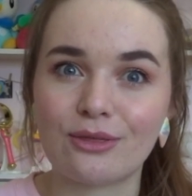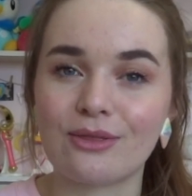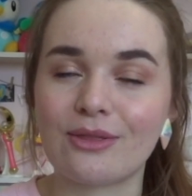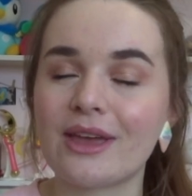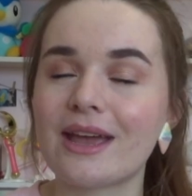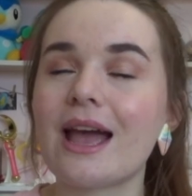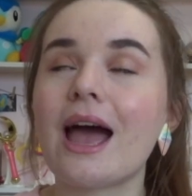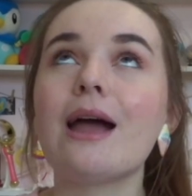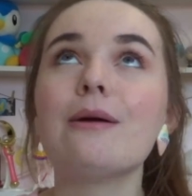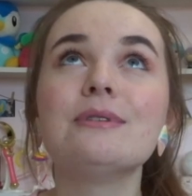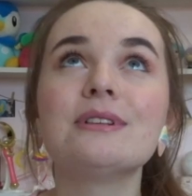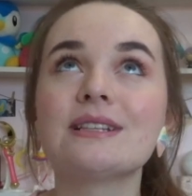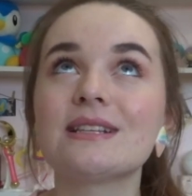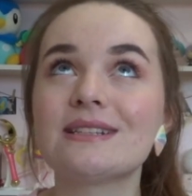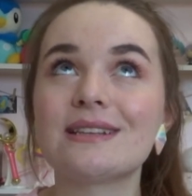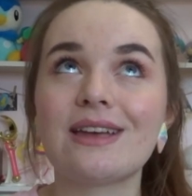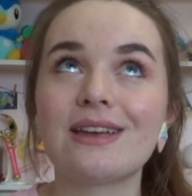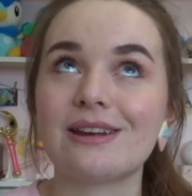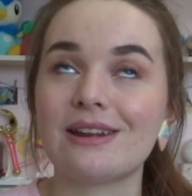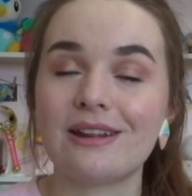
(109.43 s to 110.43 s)
Like, I was
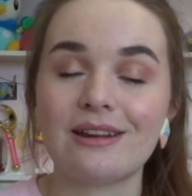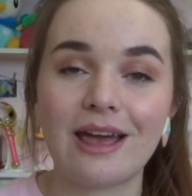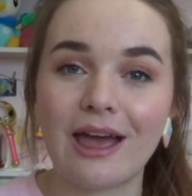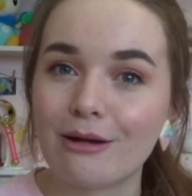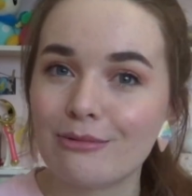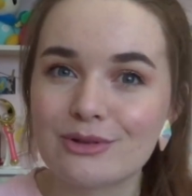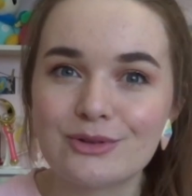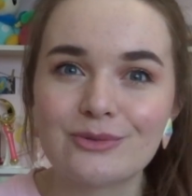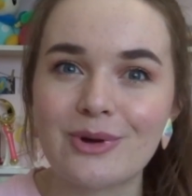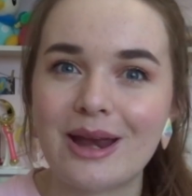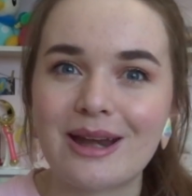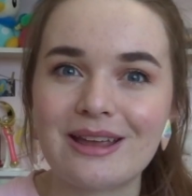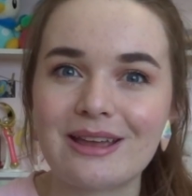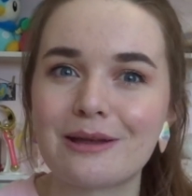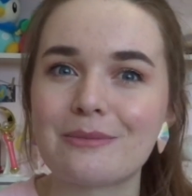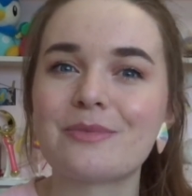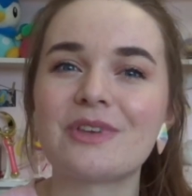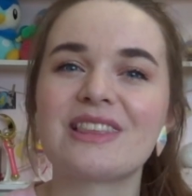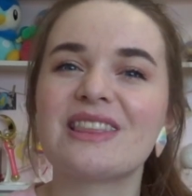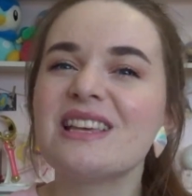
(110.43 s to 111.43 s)
excited. I was ready.
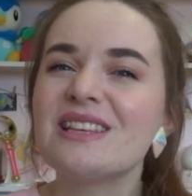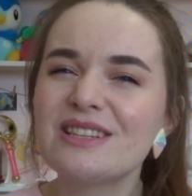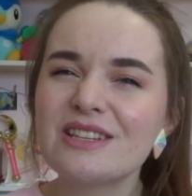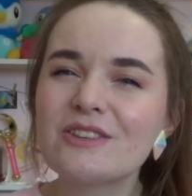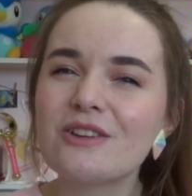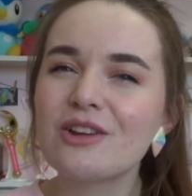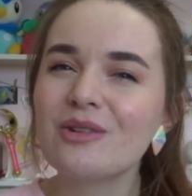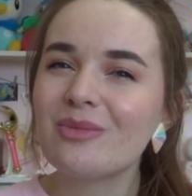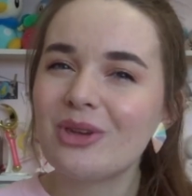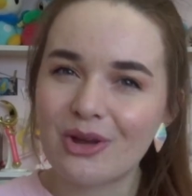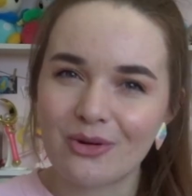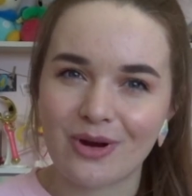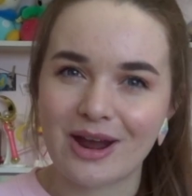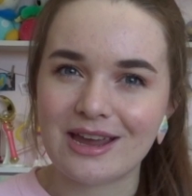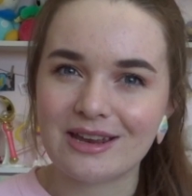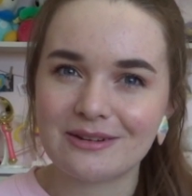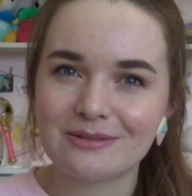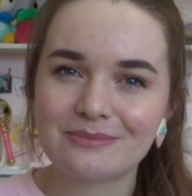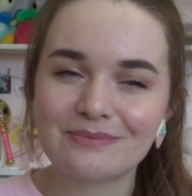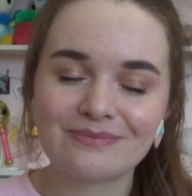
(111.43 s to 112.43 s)
I'm like, this is gonna be great.